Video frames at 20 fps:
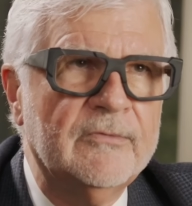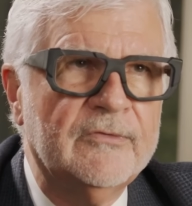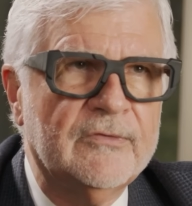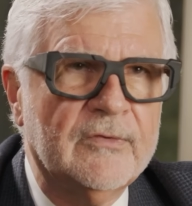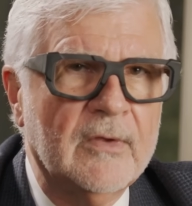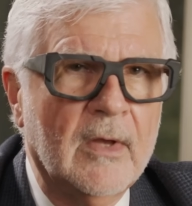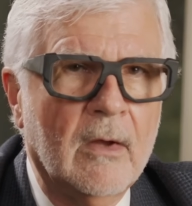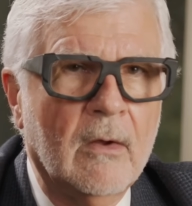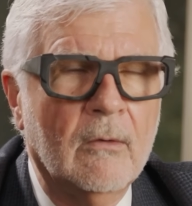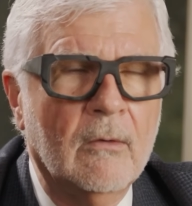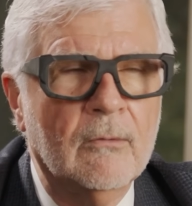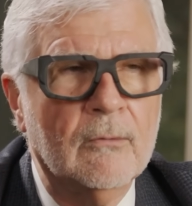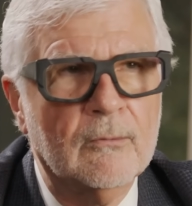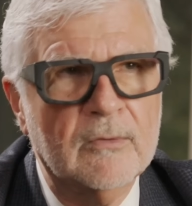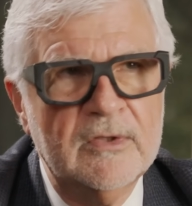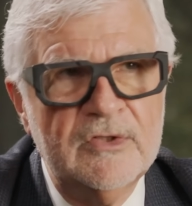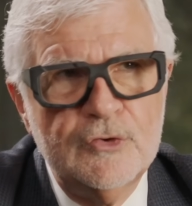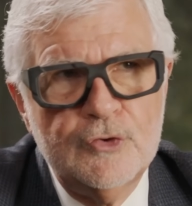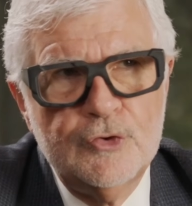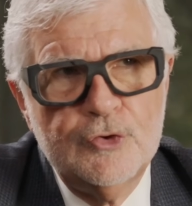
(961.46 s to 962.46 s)
cell
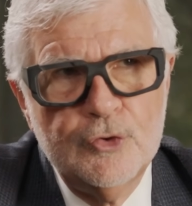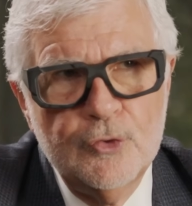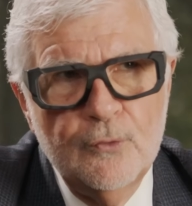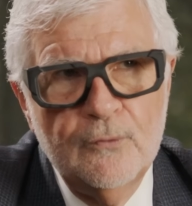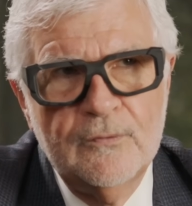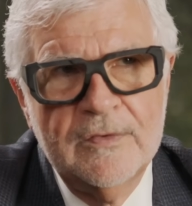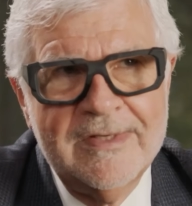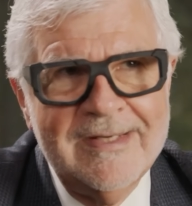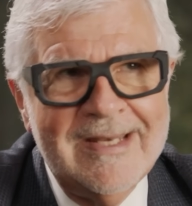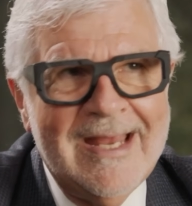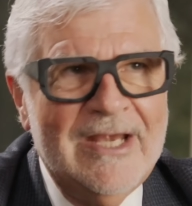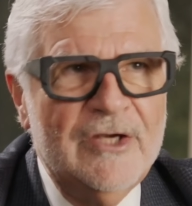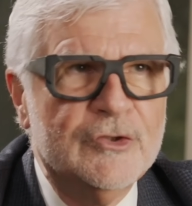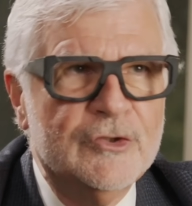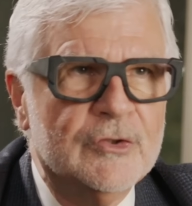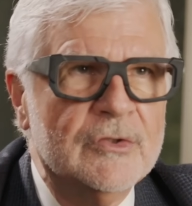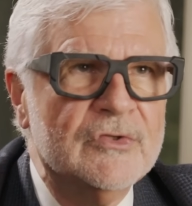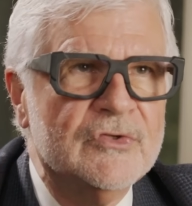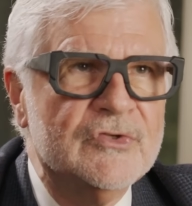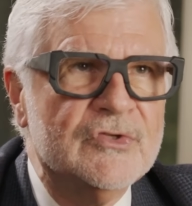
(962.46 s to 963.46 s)

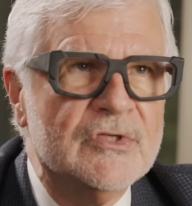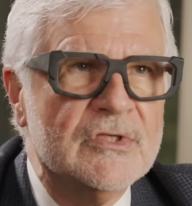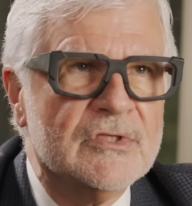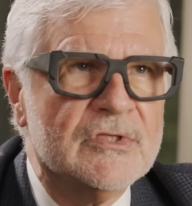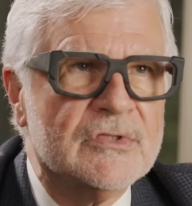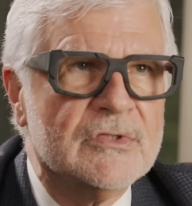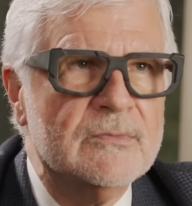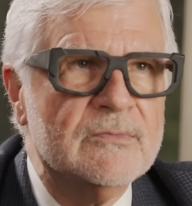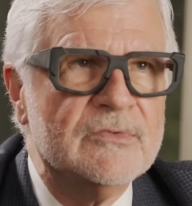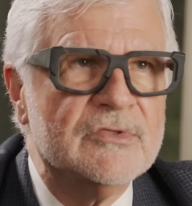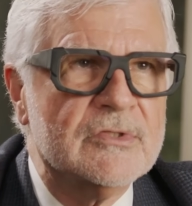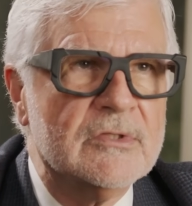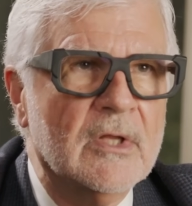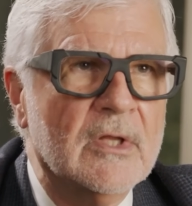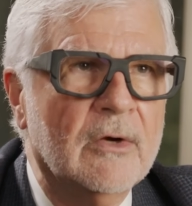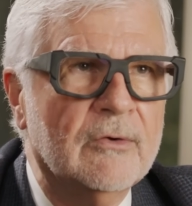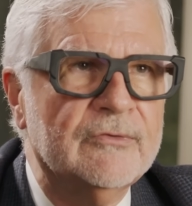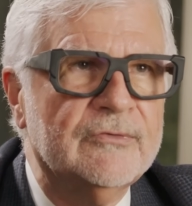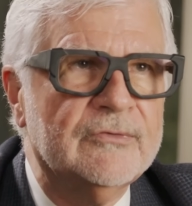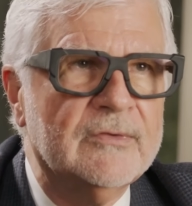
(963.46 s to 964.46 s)
rejuvenation system
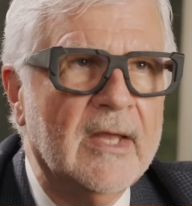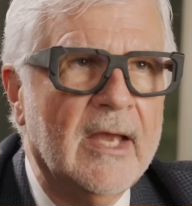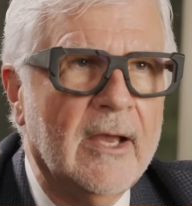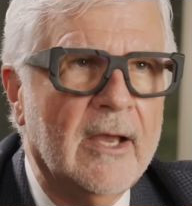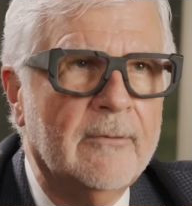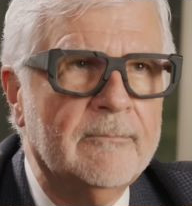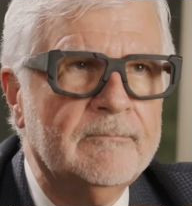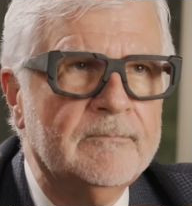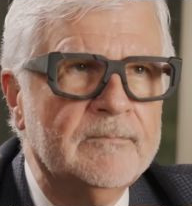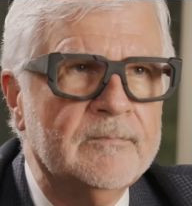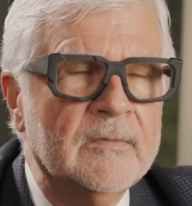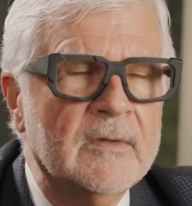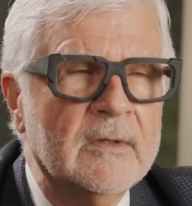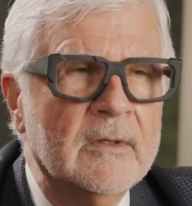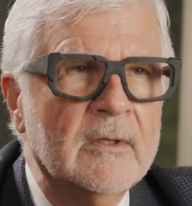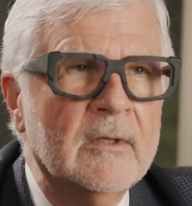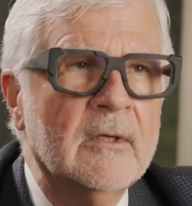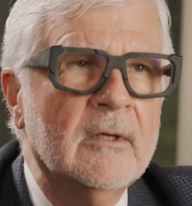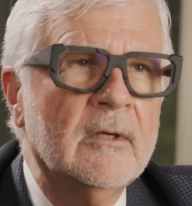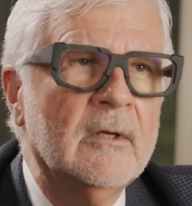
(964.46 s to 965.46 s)
slows down.
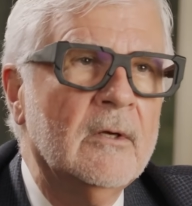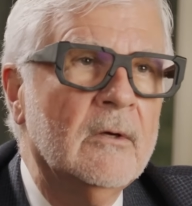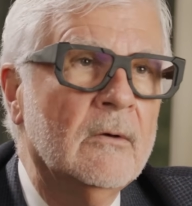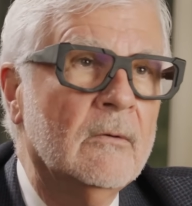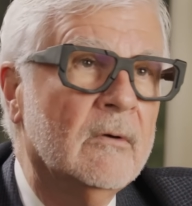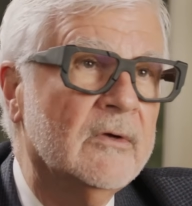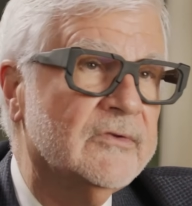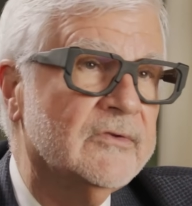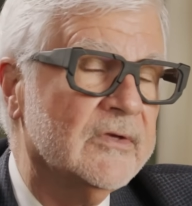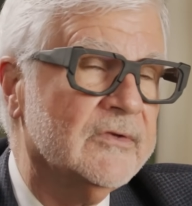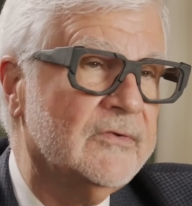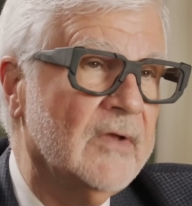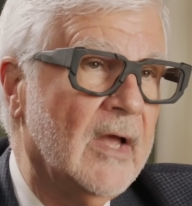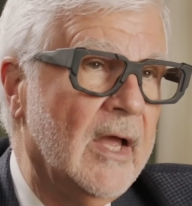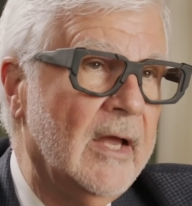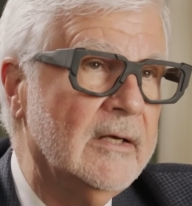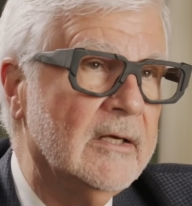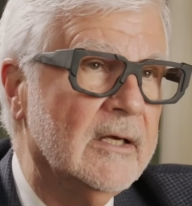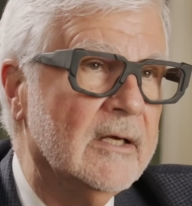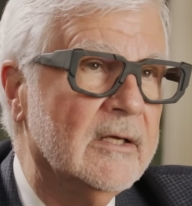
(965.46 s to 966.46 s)
What's
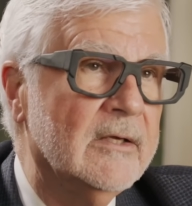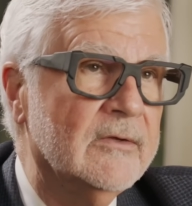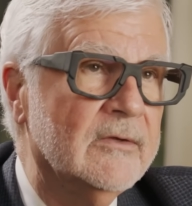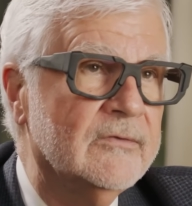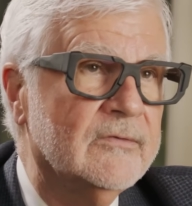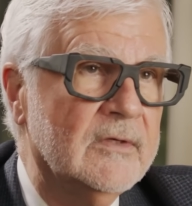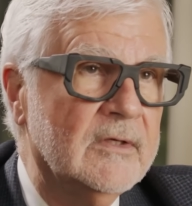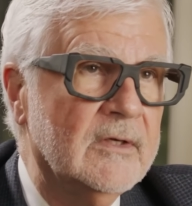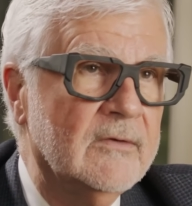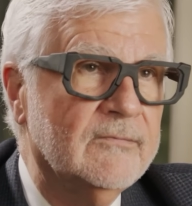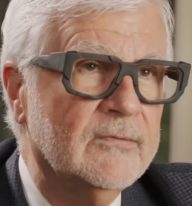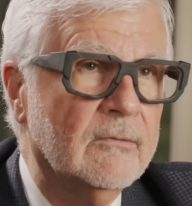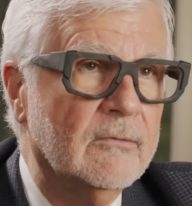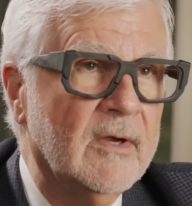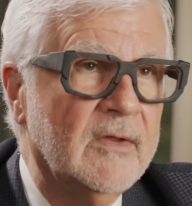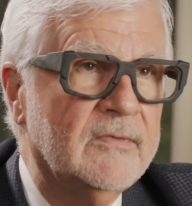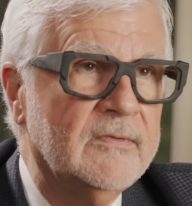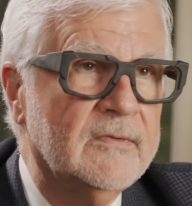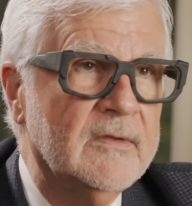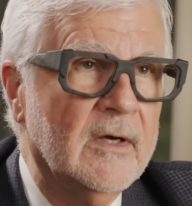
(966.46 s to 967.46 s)
exciting is that
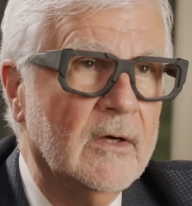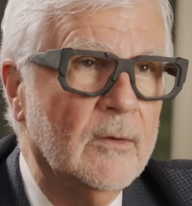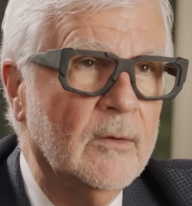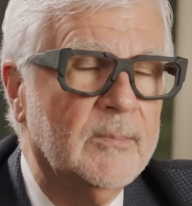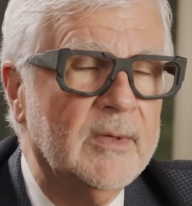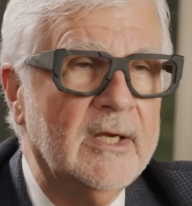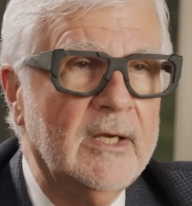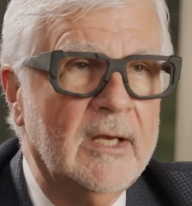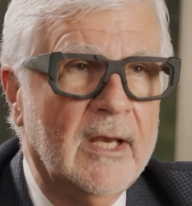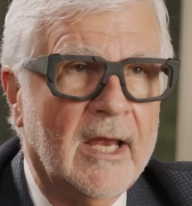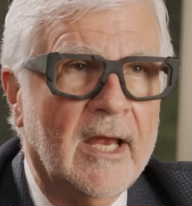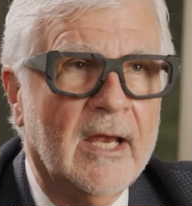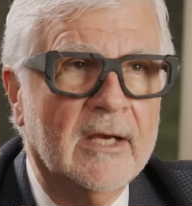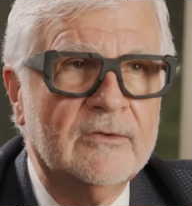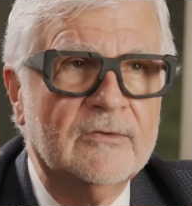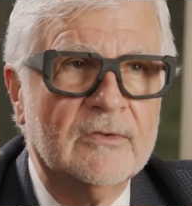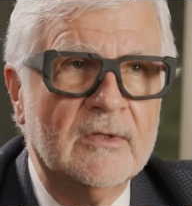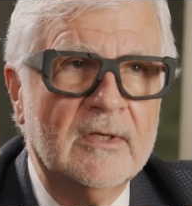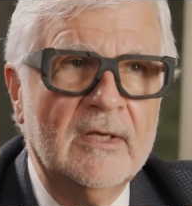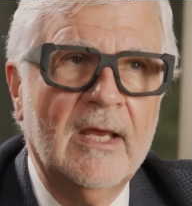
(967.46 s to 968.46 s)
infrared therapy
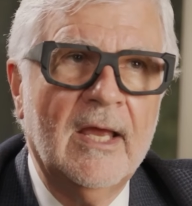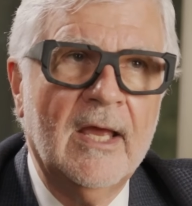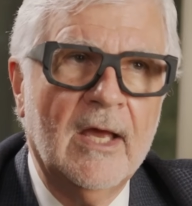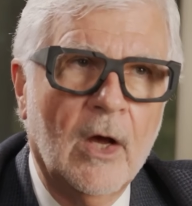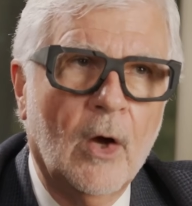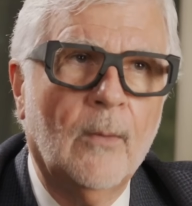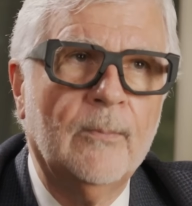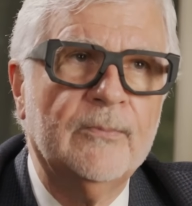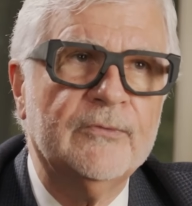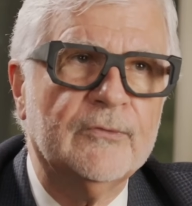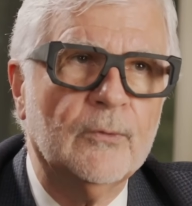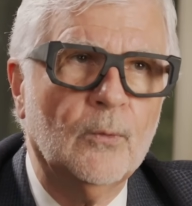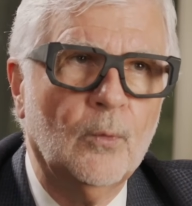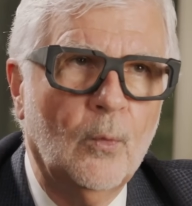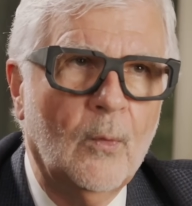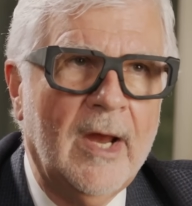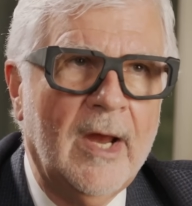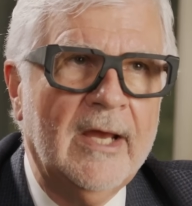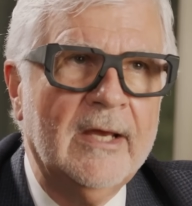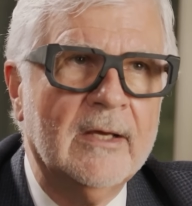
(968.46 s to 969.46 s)
actually helps
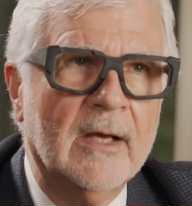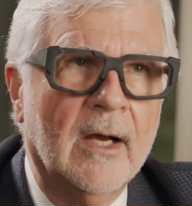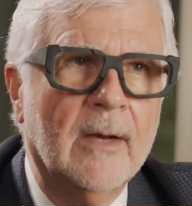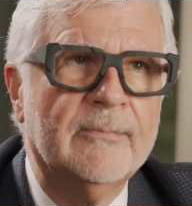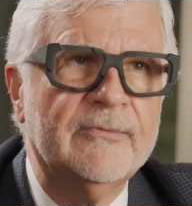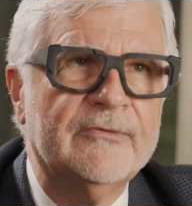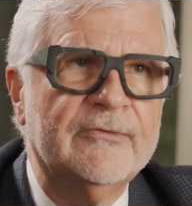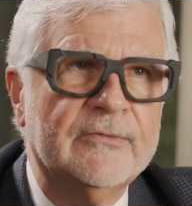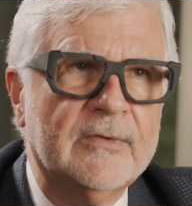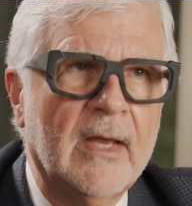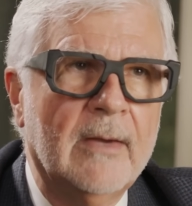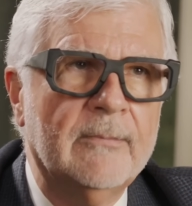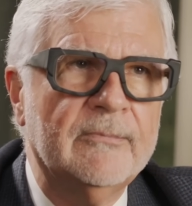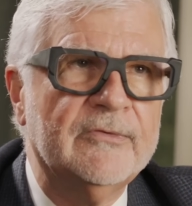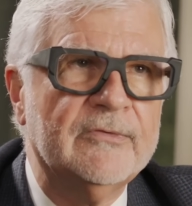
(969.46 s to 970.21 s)
wake up stem